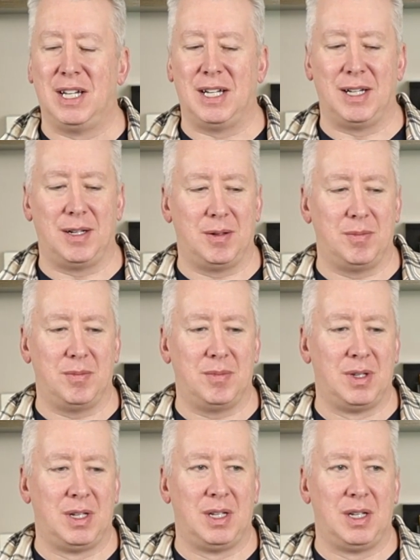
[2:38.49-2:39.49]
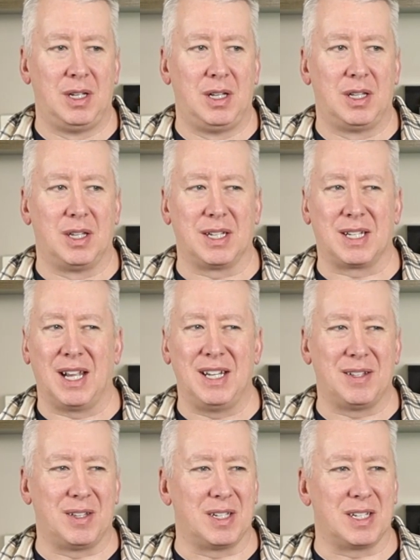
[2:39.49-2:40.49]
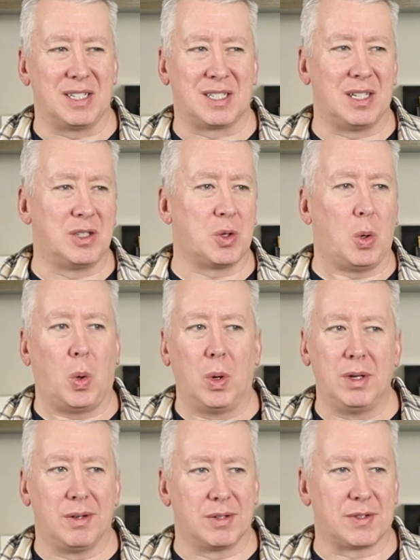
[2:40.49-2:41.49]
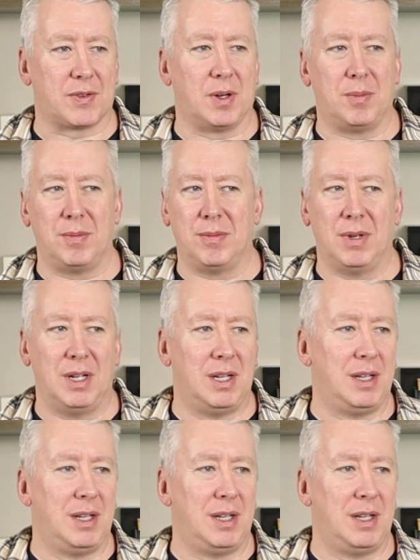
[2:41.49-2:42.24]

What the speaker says: Kind of like essential oils from